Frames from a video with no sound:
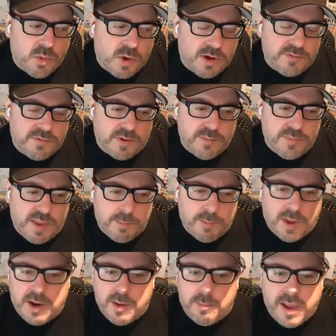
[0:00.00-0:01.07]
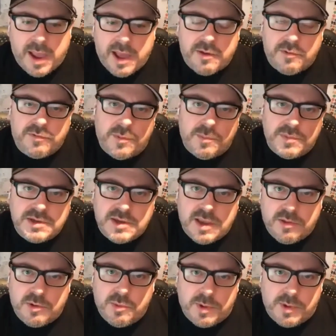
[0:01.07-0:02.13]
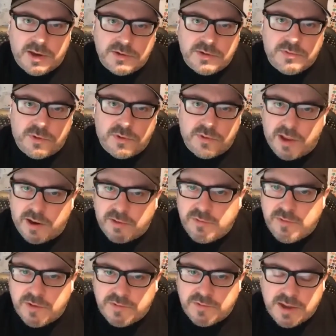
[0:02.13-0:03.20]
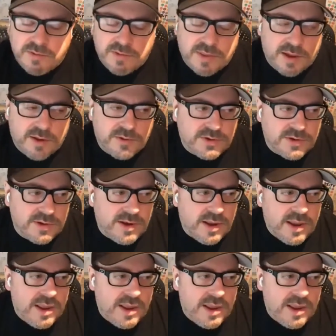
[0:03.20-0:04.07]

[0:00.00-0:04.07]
One of them, they bought a bat from Sotheby's for like $15,000.